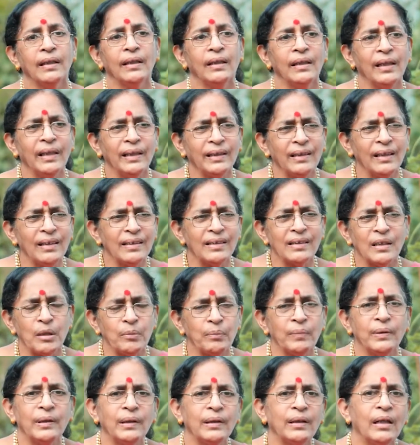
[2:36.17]
like that
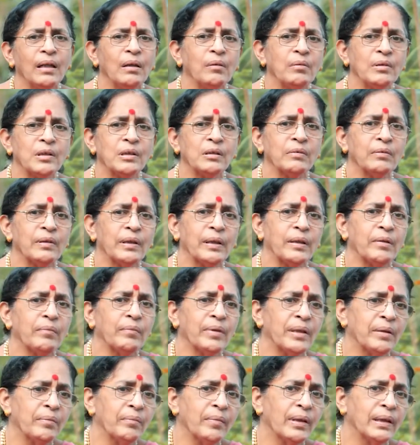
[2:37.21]
some doubts were in
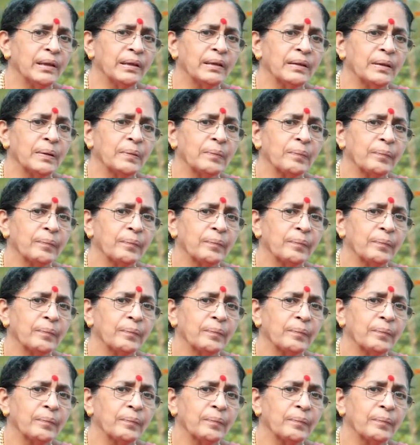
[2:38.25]
my mind.